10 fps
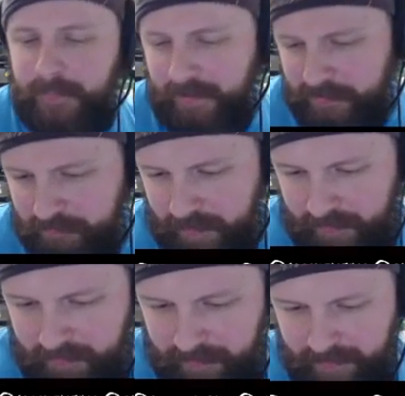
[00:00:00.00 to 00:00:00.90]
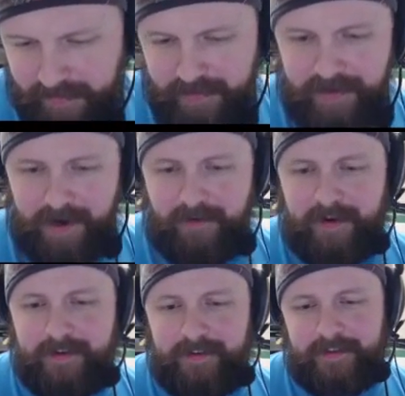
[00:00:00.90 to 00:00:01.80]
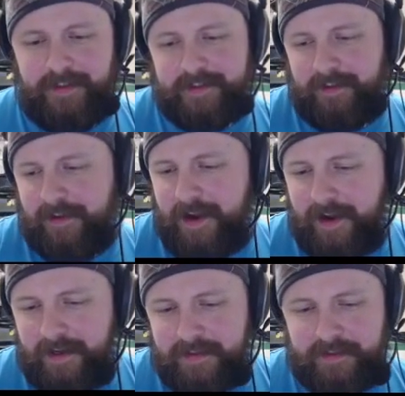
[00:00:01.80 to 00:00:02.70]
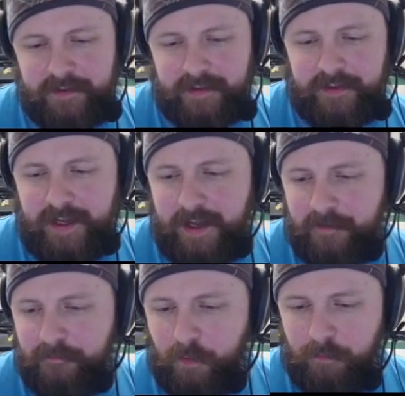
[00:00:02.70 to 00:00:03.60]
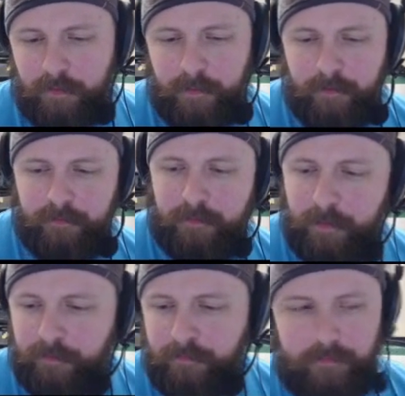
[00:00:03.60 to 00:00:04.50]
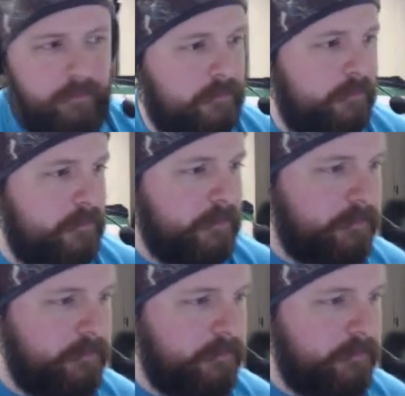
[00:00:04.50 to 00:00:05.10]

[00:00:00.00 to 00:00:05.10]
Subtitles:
That's right. All right. Get these little eyes just like that. Boom, boom, boom, boom, boom.